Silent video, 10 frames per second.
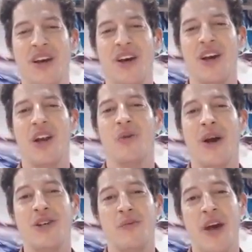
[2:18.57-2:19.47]

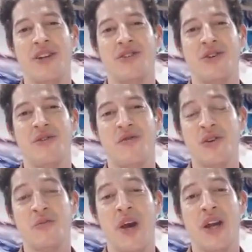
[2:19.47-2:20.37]
Roger Bannister, the
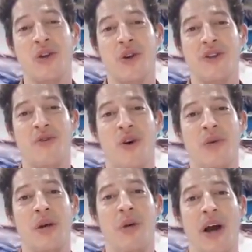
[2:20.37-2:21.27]
first man to run the
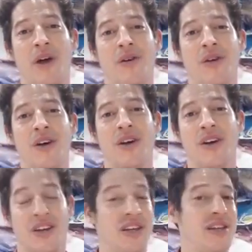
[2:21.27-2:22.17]
4-minute mile,
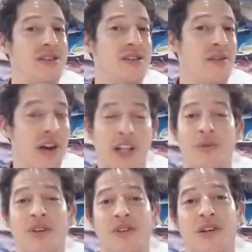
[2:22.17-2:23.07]
he developed
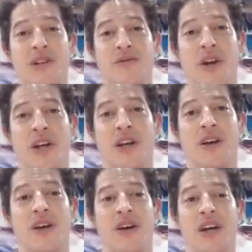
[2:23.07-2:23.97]
the skill of running.
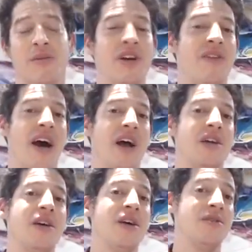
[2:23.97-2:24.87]
He might have
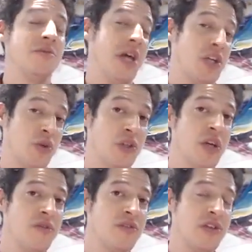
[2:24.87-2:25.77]
had some natural
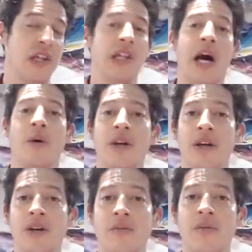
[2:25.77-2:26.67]
gifts allowing
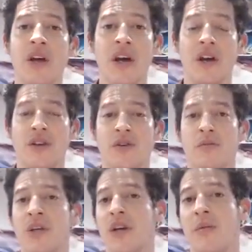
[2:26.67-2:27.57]
him to
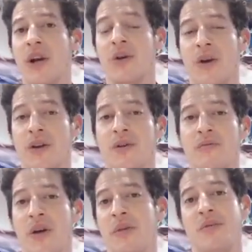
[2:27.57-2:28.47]
be a better runner,
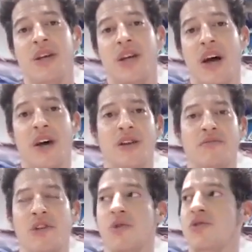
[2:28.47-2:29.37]
and maybe he had
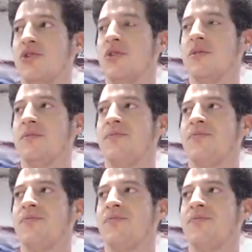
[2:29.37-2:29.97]
certain